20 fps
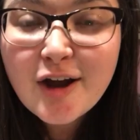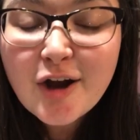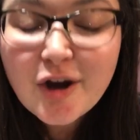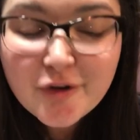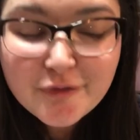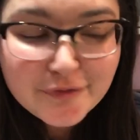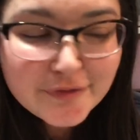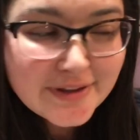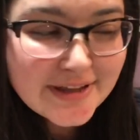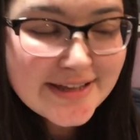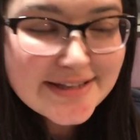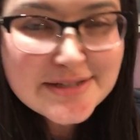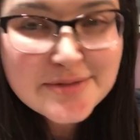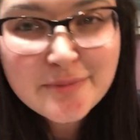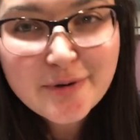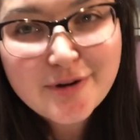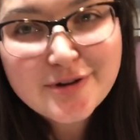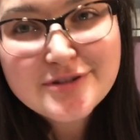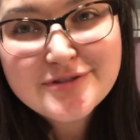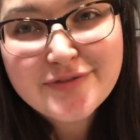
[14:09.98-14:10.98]
Hopefully
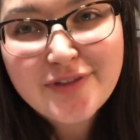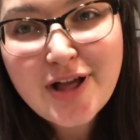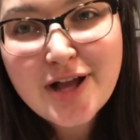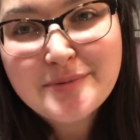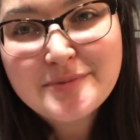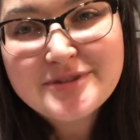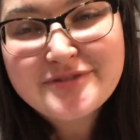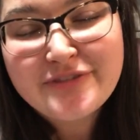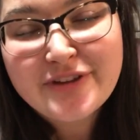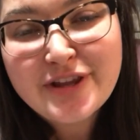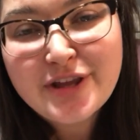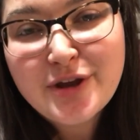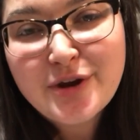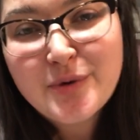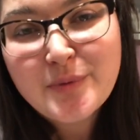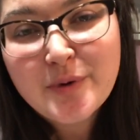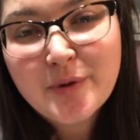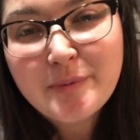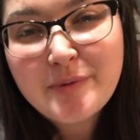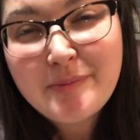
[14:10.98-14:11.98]
tomorrow's Vlogmas video
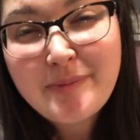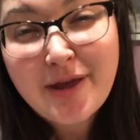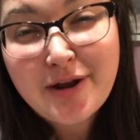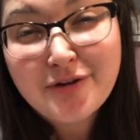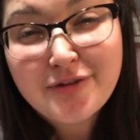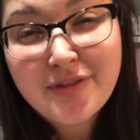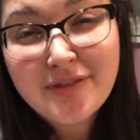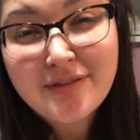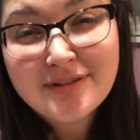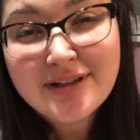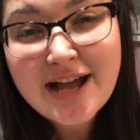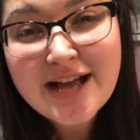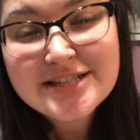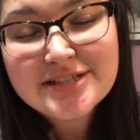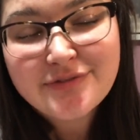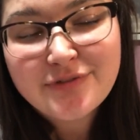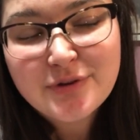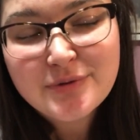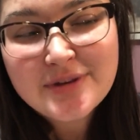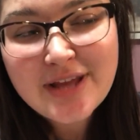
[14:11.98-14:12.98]
will be better than the
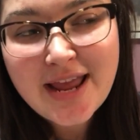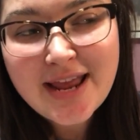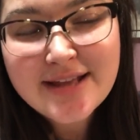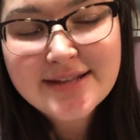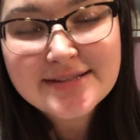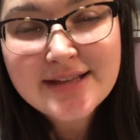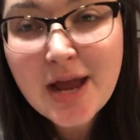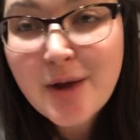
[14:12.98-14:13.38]
last few days.